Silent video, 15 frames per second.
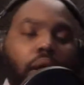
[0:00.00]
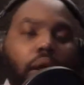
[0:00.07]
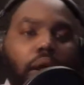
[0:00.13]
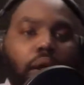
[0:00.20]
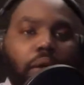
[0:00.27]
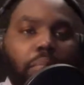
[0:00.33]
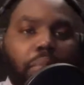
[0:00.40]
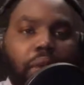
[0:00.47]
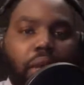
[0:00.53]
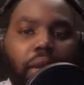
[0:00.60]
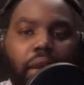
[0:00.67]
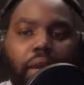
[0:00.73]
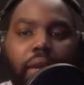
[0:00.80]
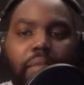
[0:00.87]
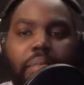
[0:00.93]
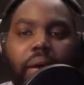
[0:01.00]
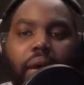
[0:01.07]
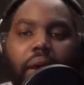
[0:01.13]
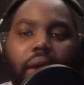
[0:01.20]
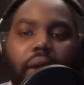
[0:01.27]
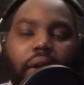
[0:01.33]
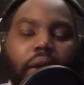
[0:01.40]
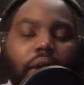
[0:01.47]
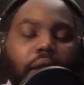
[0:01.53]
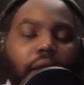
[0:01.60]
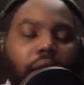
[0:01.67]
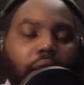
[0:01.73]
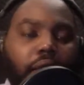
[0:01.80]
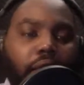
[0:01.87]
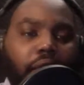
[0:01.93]
be headed by
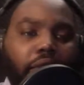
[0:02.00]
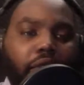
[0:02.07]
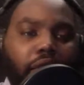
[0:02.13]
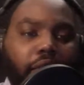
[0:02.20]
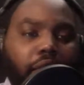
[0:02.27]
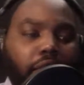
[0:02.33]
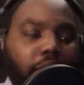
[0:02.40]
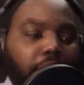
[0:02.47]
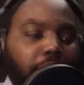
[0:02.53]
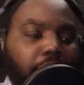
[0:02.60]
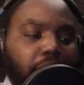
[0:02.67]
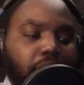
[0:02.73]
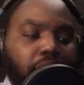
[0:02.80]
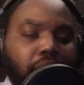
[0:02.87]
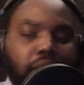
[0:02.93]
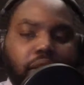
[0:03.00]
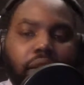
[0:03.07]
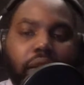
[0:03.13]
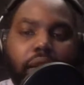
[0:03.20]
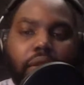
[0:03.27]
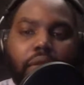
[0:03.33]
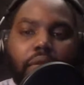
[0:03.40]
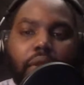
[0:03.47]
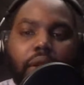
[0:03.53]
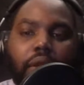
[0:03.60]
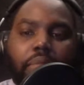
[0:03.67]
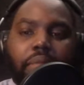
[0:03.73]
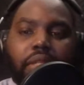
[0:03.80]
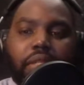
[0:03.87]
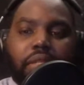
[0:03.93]
a very great music educator,
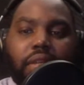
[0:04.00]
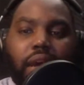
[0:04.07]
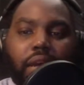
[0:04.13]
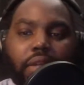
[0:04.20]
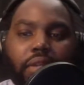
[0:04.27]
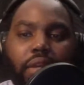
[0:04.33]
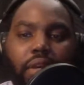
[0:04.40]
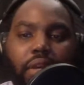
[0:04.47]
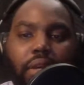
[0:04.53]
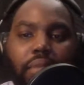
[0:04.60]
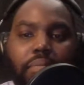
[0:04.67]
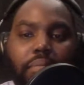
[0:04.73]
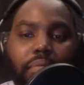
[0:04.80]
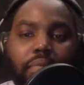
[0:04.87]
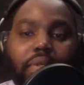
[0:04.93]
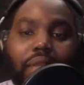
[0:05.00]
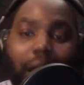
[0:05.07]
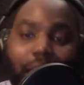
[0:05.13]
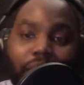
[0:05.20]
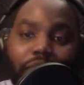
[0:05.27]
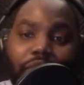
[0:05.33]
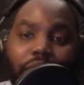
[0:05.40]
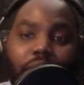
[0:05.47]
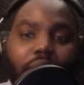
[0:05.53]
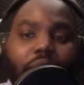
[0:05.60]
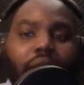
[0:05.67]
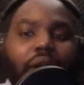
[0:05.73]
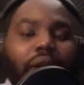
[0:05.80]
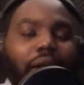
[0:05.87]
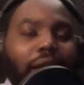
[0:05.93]
Miss Dr.
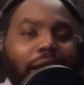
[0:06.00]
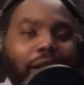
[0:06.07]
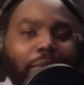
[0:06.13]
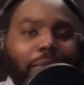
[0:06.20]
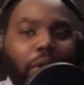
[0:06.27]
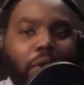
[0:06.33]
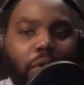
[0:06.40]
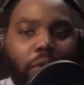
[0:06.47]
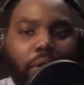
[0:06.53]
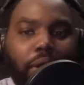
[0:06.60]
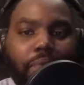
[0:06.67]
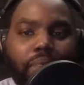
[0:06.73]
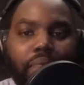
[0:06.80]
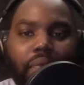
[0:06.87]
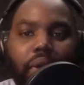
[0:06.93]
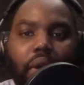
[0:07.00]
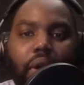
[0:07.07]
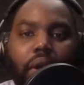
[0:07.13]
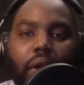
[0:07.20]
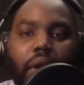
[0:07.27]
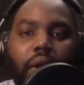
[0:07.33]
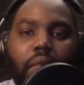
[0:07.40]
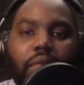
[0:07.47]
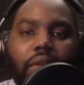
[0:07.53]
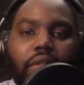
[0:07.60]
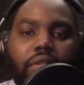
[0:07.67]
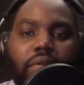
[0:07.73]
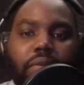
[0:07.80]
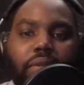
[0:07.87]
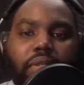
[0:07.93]
Connie McCoy. And there's
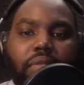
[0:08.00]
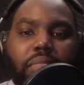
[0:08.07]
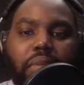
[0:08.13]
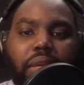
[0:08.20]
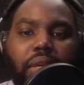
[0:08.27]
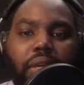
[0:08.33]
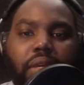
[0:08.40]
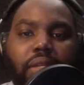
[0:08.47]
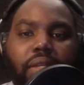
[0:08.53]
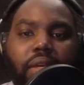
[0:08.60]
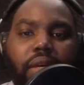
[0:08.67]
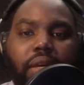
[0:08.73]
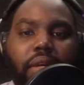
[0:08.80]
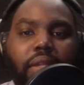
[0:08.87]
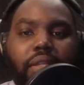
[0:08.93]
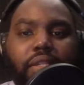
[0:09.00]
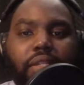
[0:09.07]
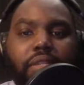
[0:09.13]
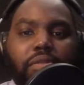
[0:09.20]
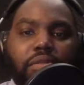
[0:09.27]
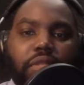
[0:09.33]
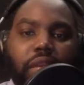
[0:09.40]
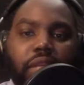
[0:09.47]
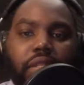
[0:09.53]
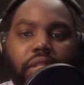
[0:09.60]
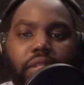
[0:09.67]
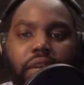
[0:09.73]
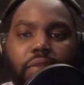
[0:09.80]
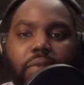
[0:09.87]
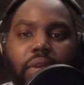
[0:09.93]
going to be these little sessions
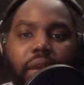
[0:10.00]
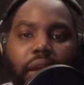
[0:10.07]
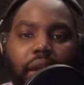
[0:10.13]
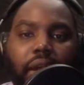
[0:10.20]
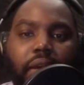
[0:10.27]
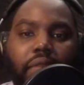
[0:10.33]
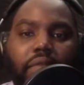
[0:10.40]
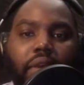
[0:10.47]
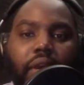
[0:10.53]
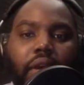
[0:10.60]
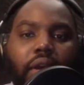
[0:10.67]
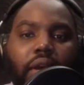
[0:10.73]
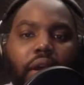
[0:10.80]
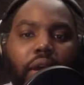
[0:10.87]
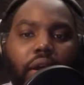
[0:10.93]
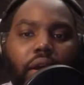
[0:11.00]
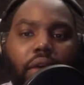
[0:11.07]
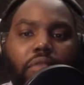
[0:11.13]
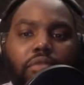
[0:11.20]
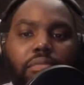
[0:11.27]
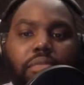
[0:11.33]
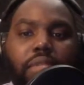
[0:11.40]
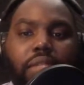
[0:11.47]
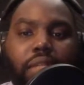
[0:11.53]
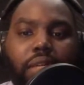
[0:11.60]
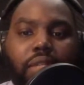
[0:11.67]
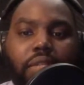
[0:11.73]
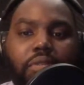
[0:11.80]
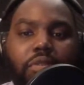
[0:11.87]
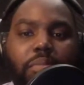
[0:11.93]
that we have from
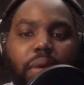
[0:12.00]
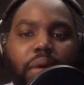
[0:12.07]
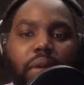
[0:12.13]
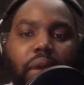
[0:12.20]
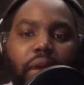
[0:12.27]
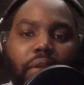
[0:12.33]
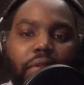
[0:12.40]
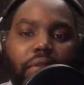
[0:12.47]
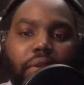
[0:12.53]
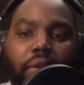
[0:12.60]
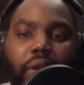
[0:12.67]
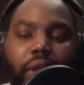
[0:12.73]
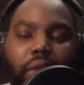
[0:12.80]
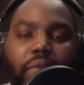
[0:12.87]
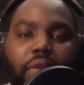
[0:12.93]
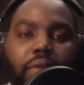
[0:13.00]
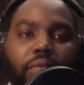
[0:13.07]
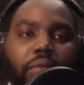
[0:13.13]
6 to about 8:30, and then we'll